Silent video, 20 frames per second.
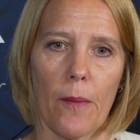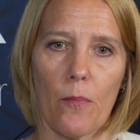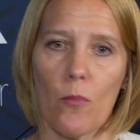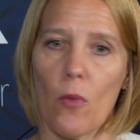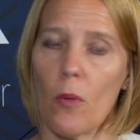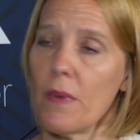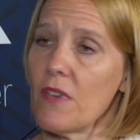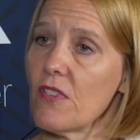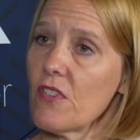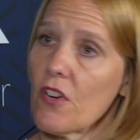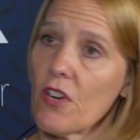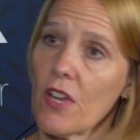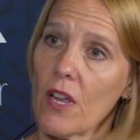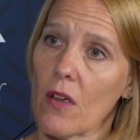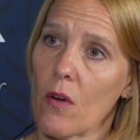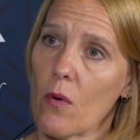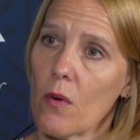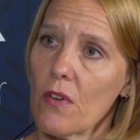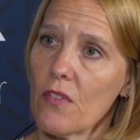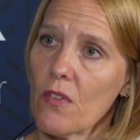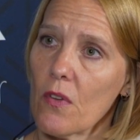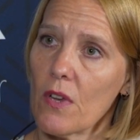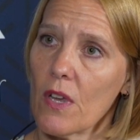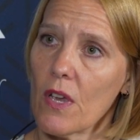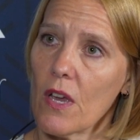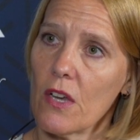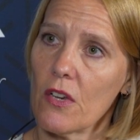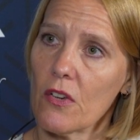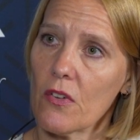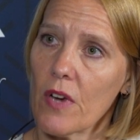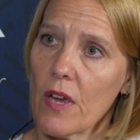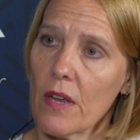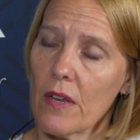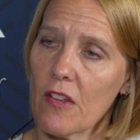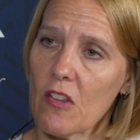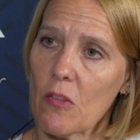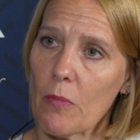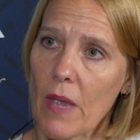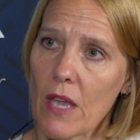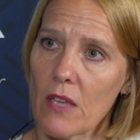We'll be starting Arizona underground
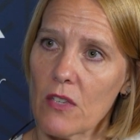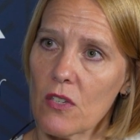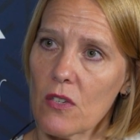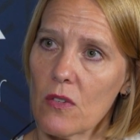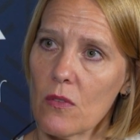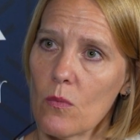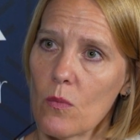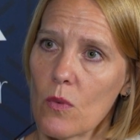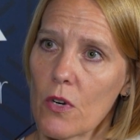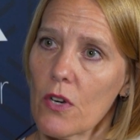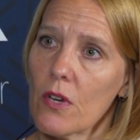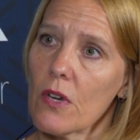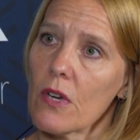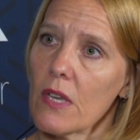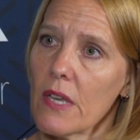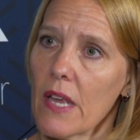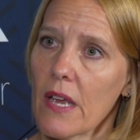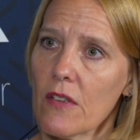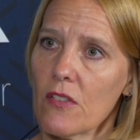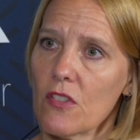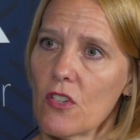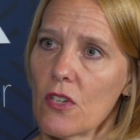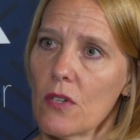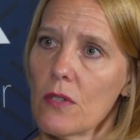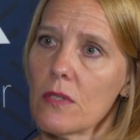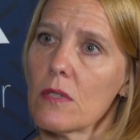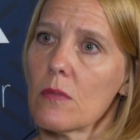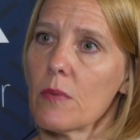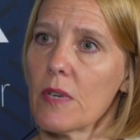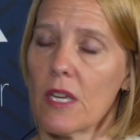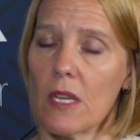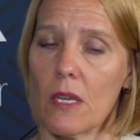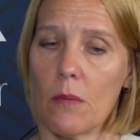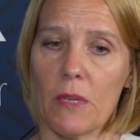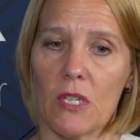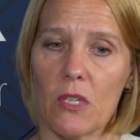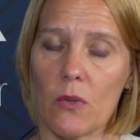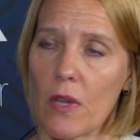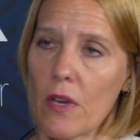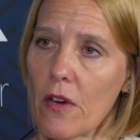expansion work next year, so we're going to
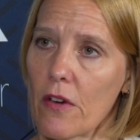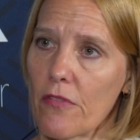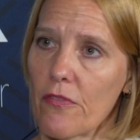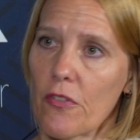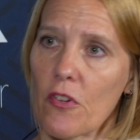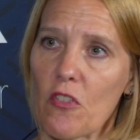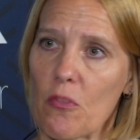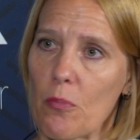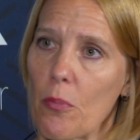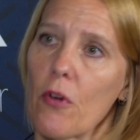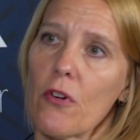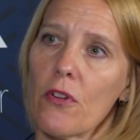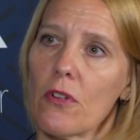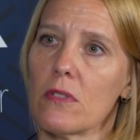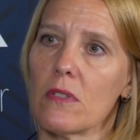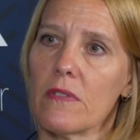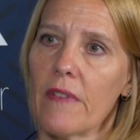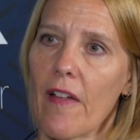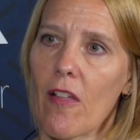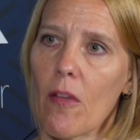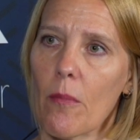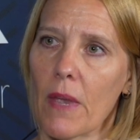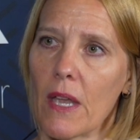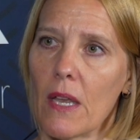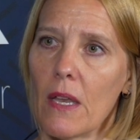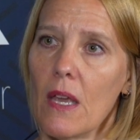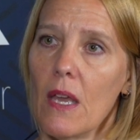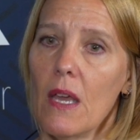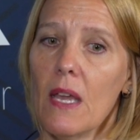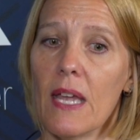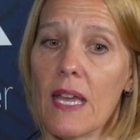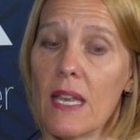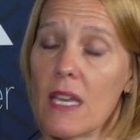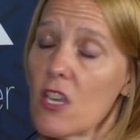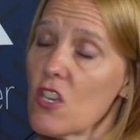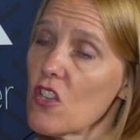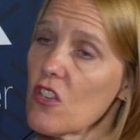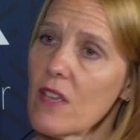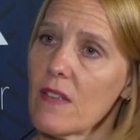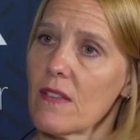be doing our first portal development
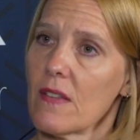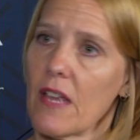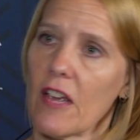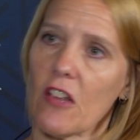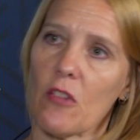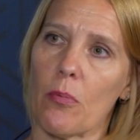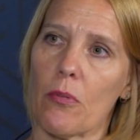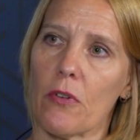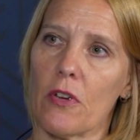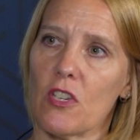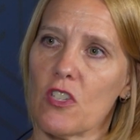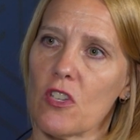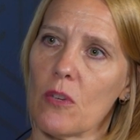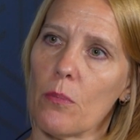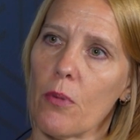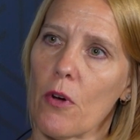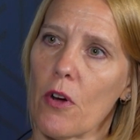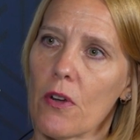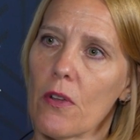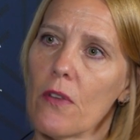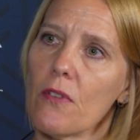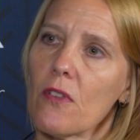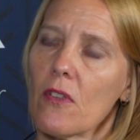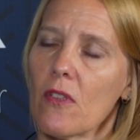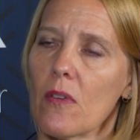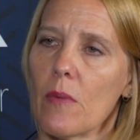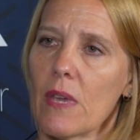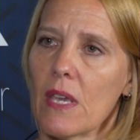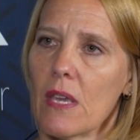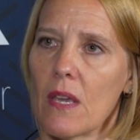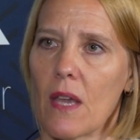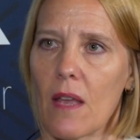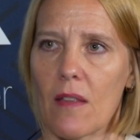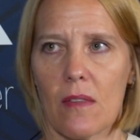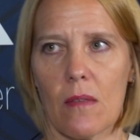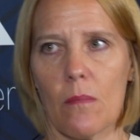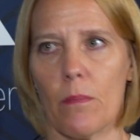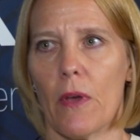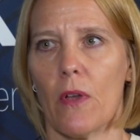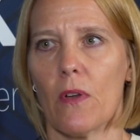initially as an exploration portal so that we can get
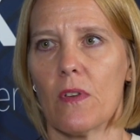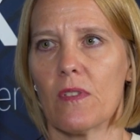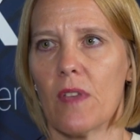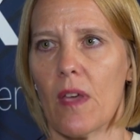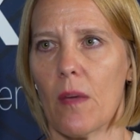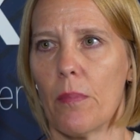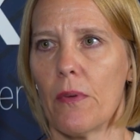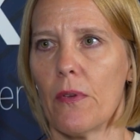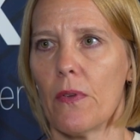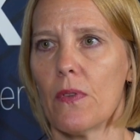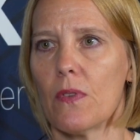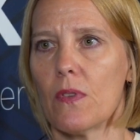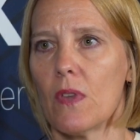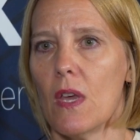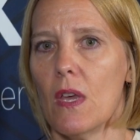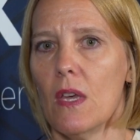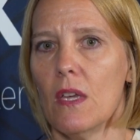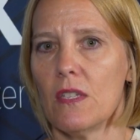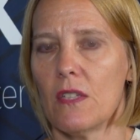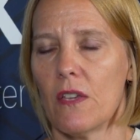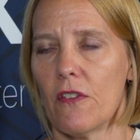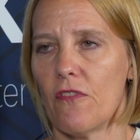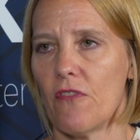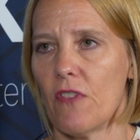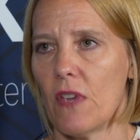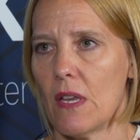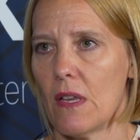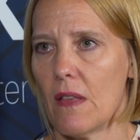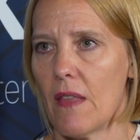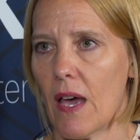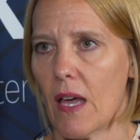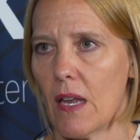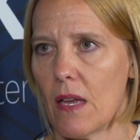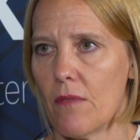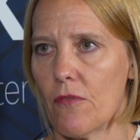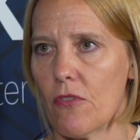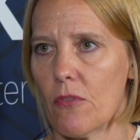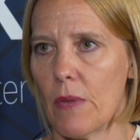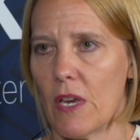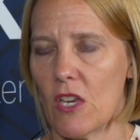some bulk samples to feed that
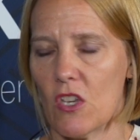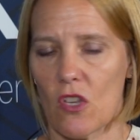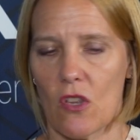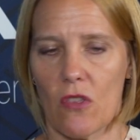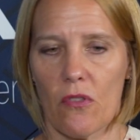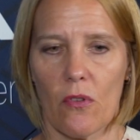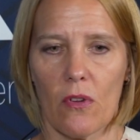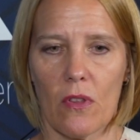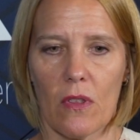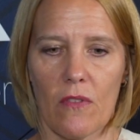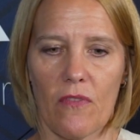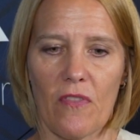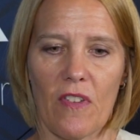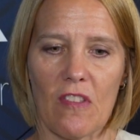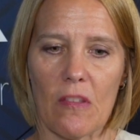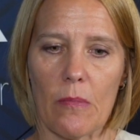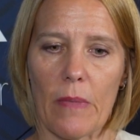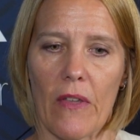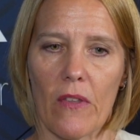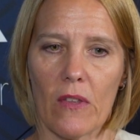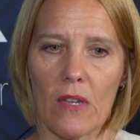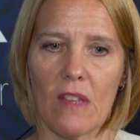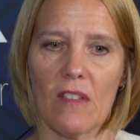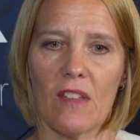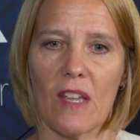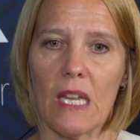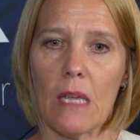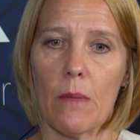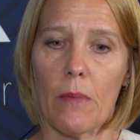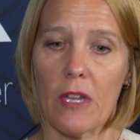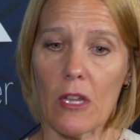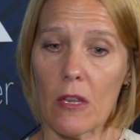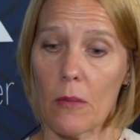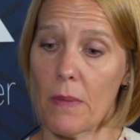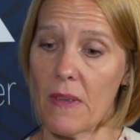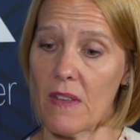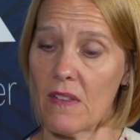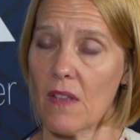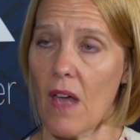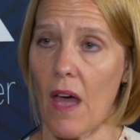information through to the feasibility study, but it'll
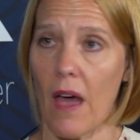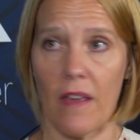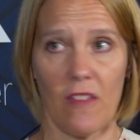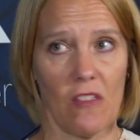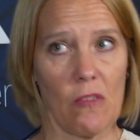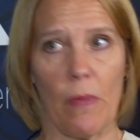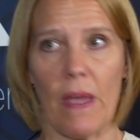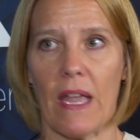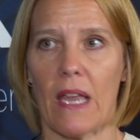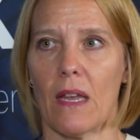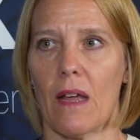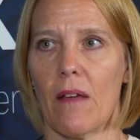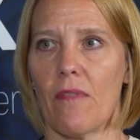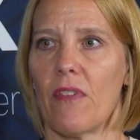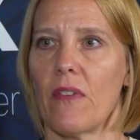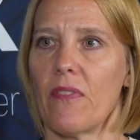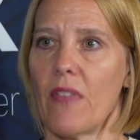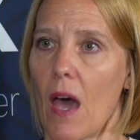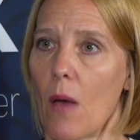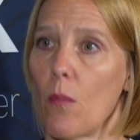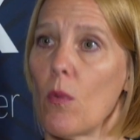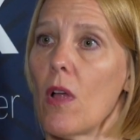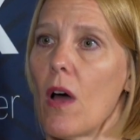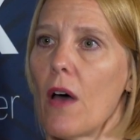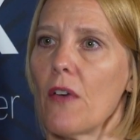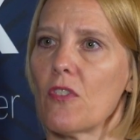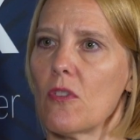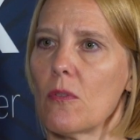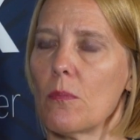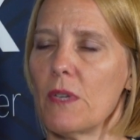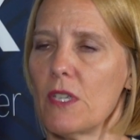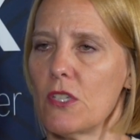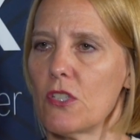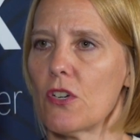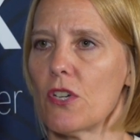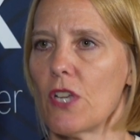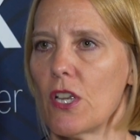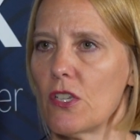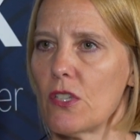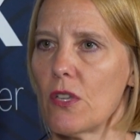be sized big enough that that will also be
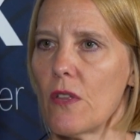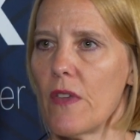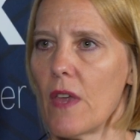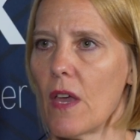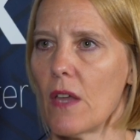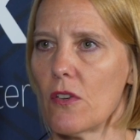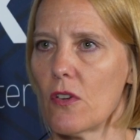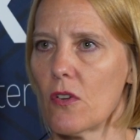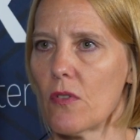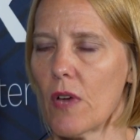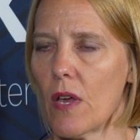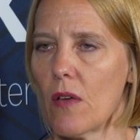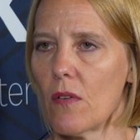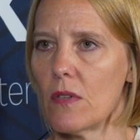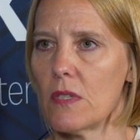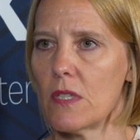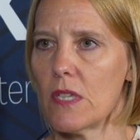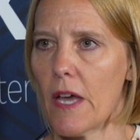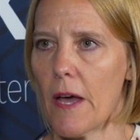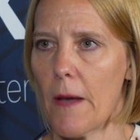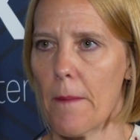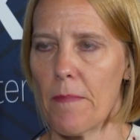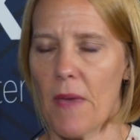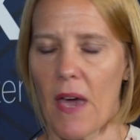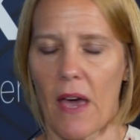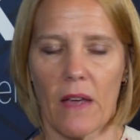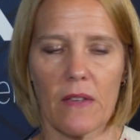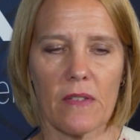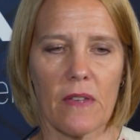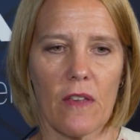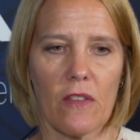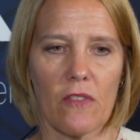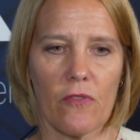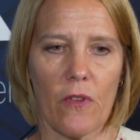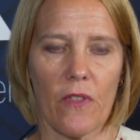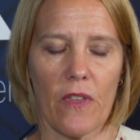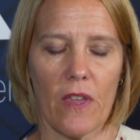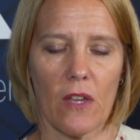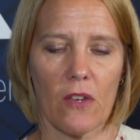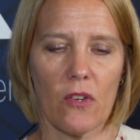turned into the underground access
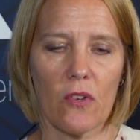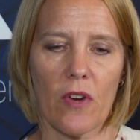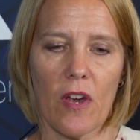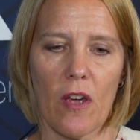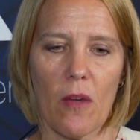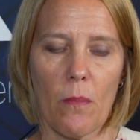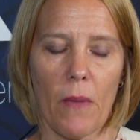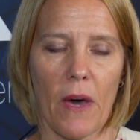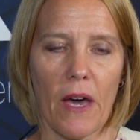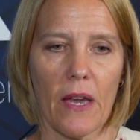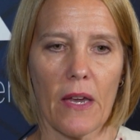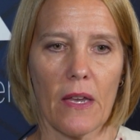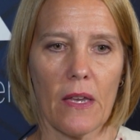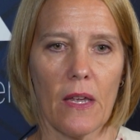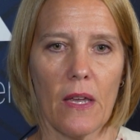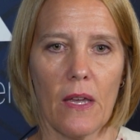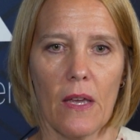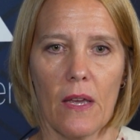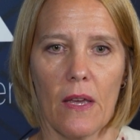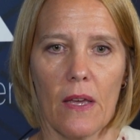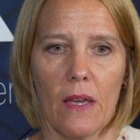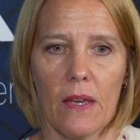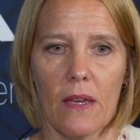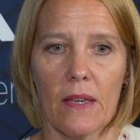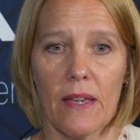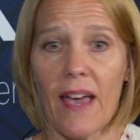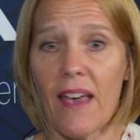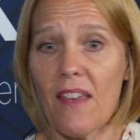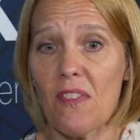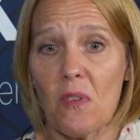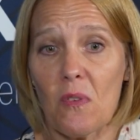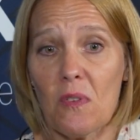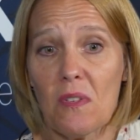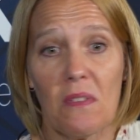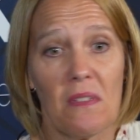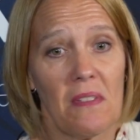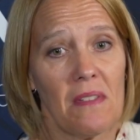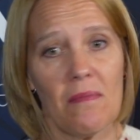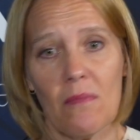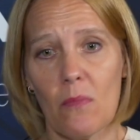for the underground mine. Yeah, so
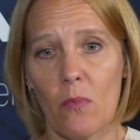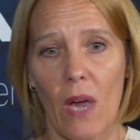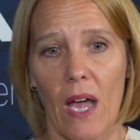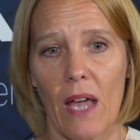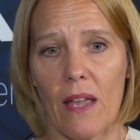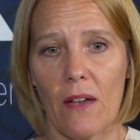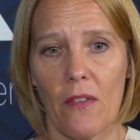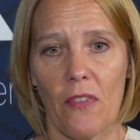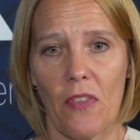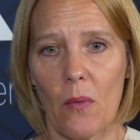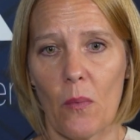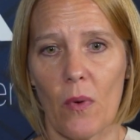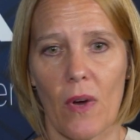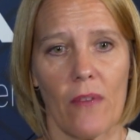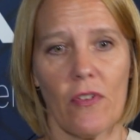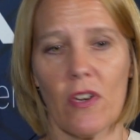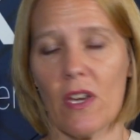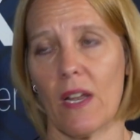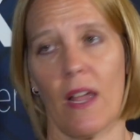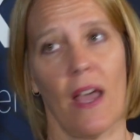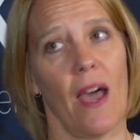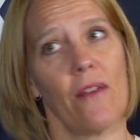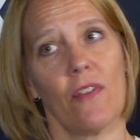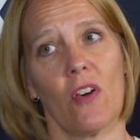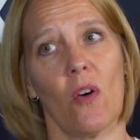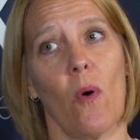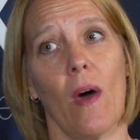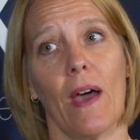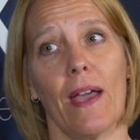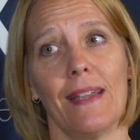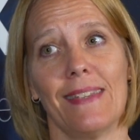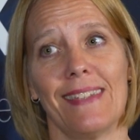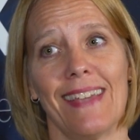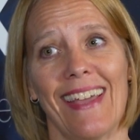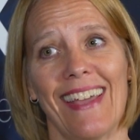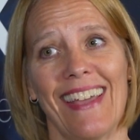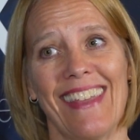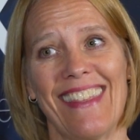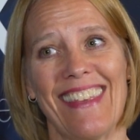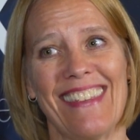I don't think we're ever going to have a quiet
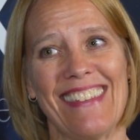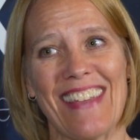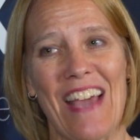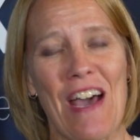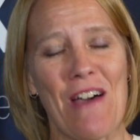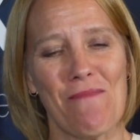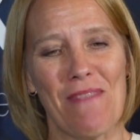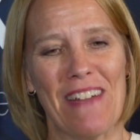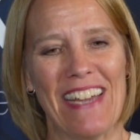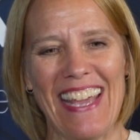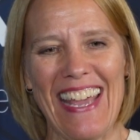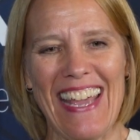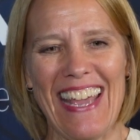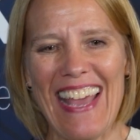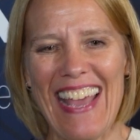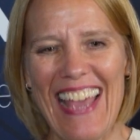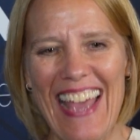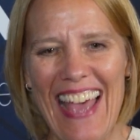day at this company,